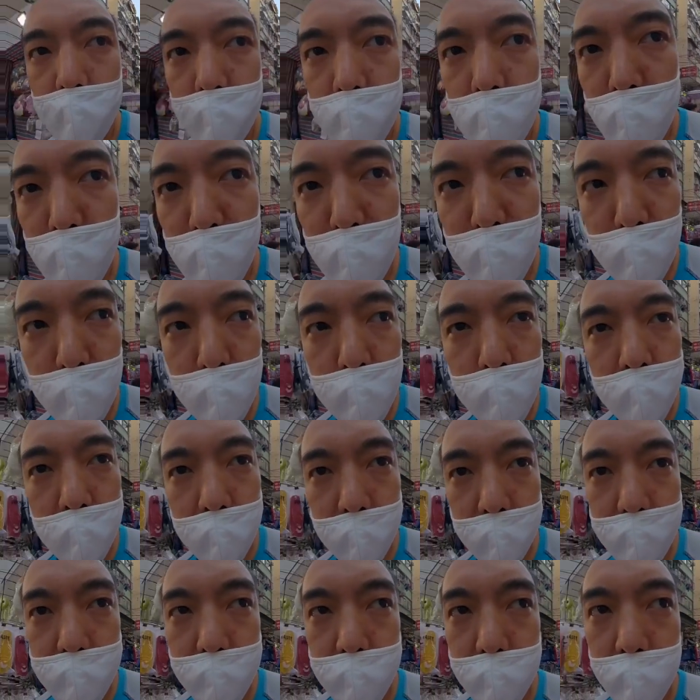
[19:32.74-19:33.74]
from my
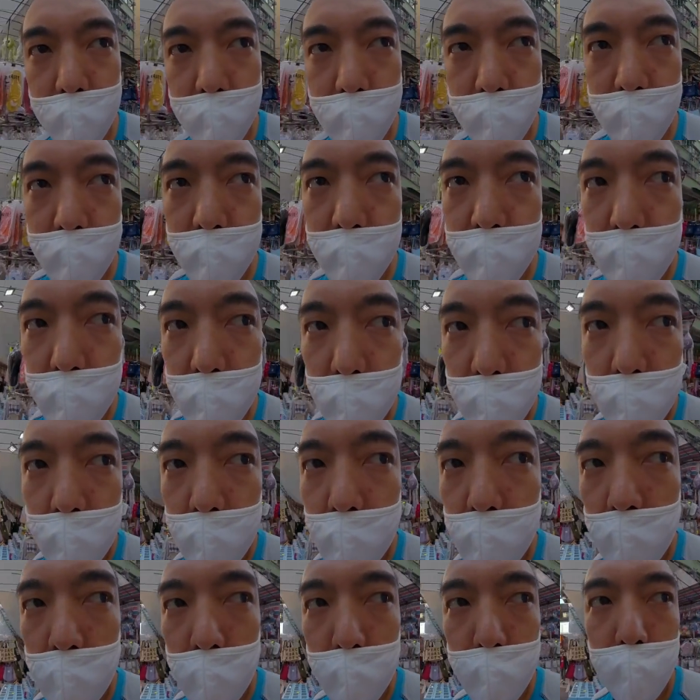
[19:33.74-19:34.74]
accent, I didn't actually grow
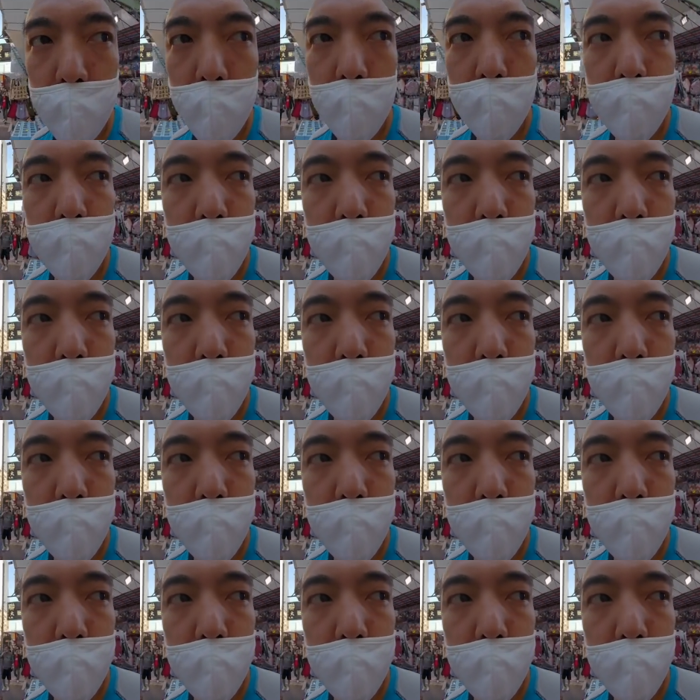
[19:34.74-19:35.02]
up here, but